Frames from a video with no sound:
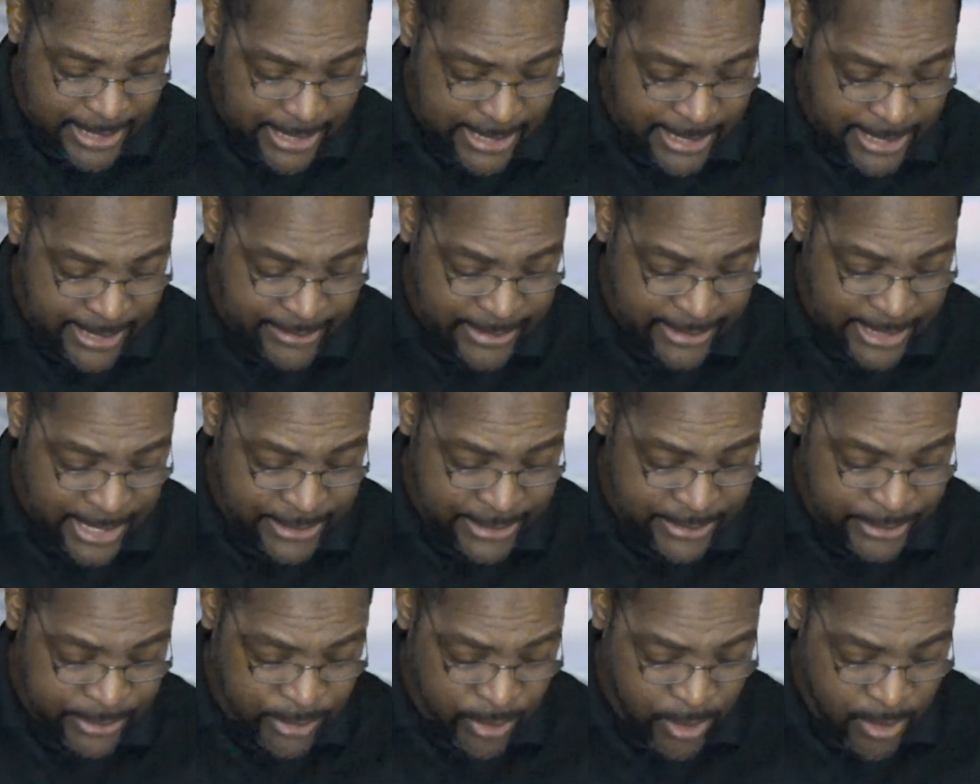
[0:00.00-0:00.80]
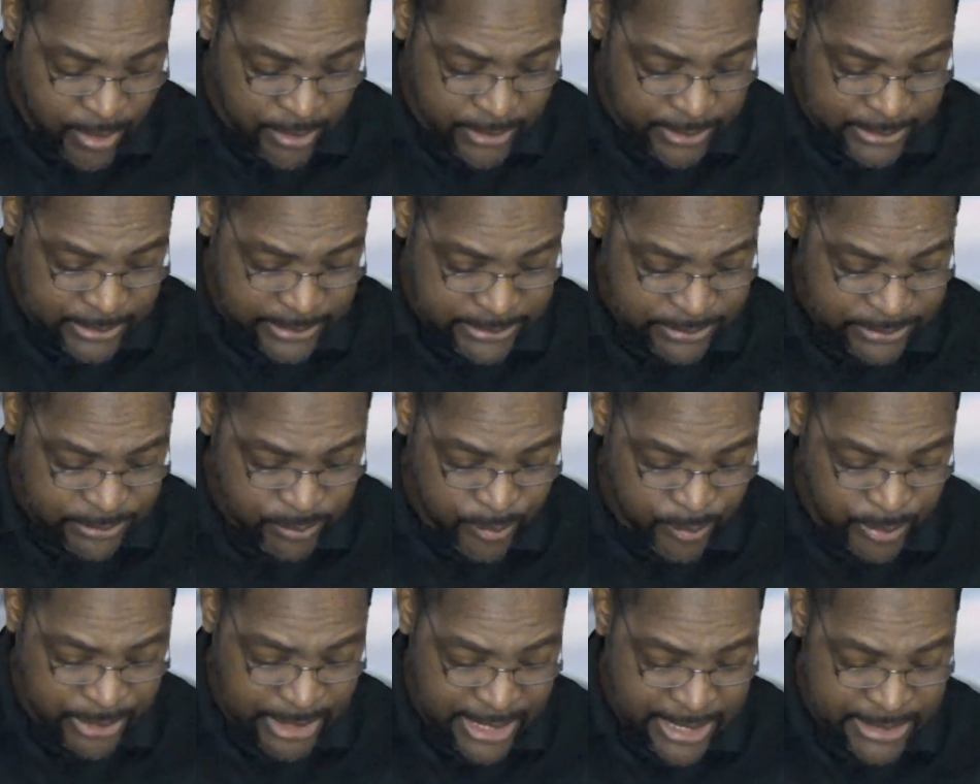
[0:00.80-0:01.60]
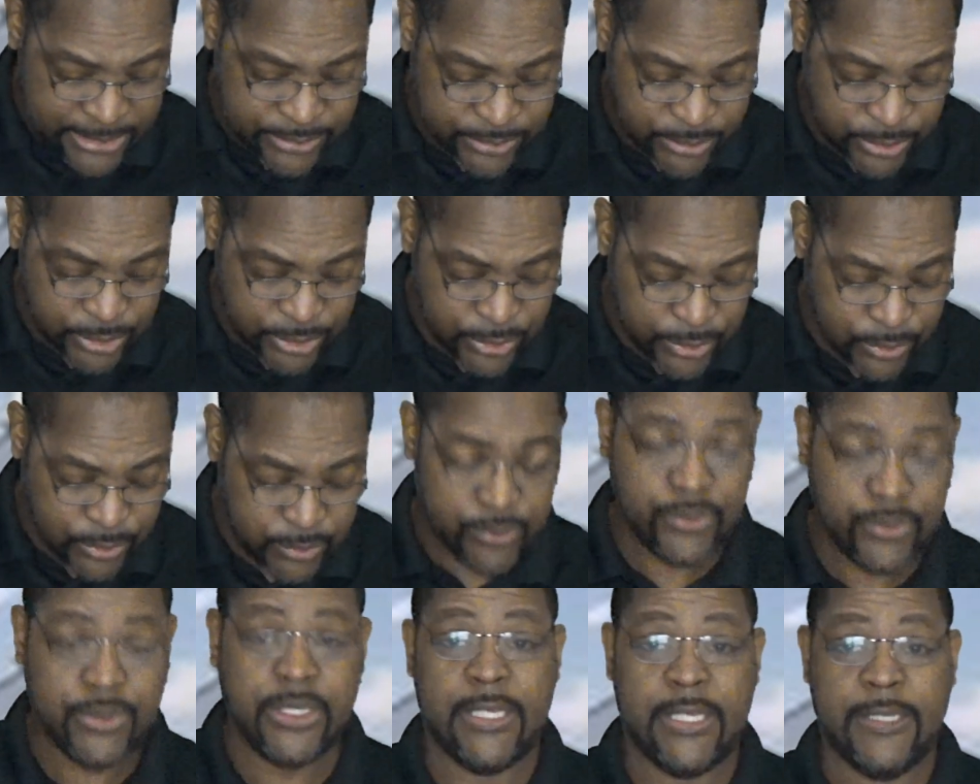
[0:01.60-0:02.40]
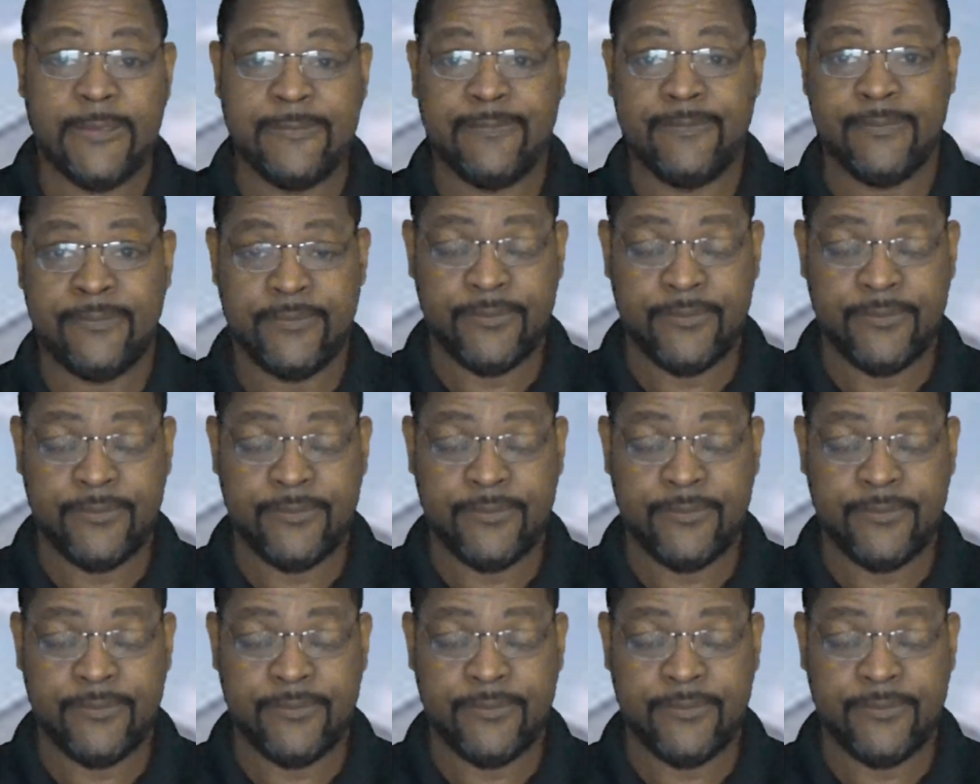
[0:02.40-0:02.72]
and thy darkness be as the noonday.